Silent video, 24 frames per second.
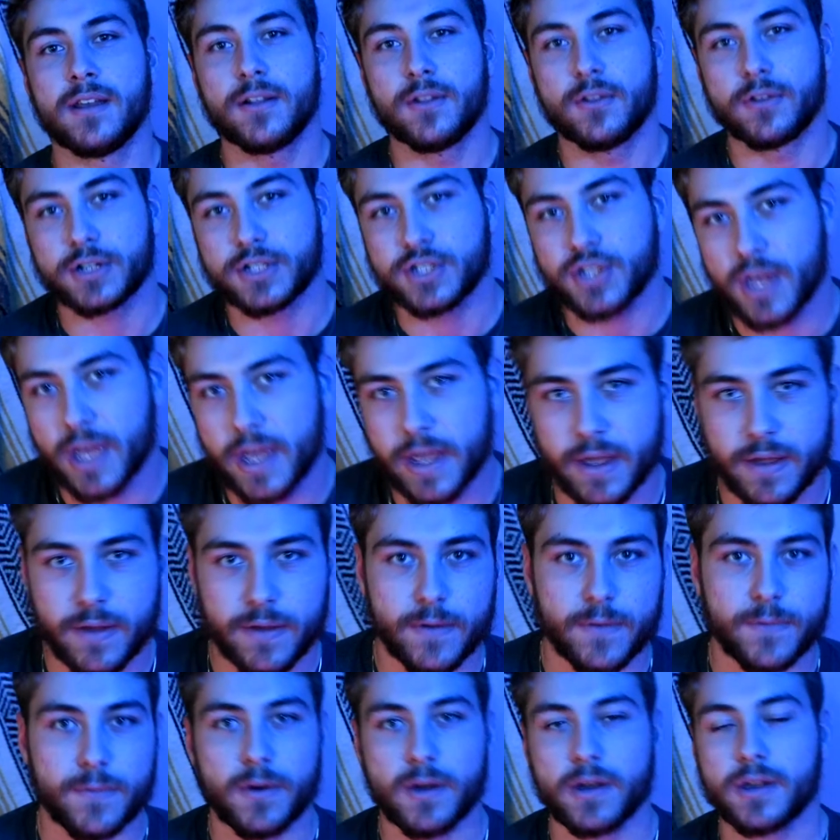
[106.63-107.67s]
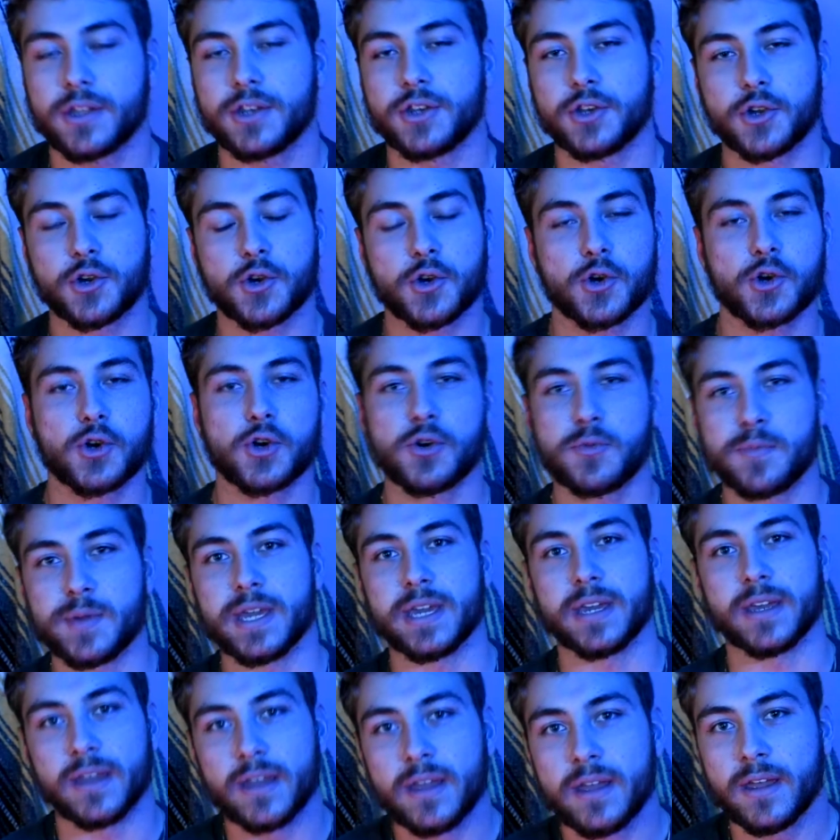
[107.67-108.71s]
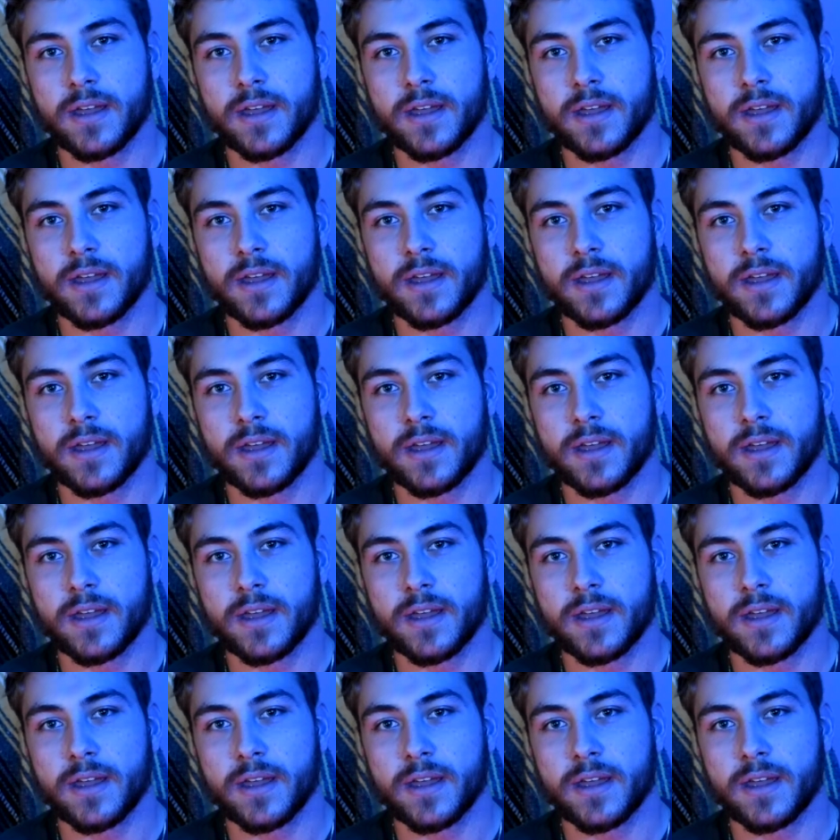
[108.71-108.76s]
Looks like a fucking Kirby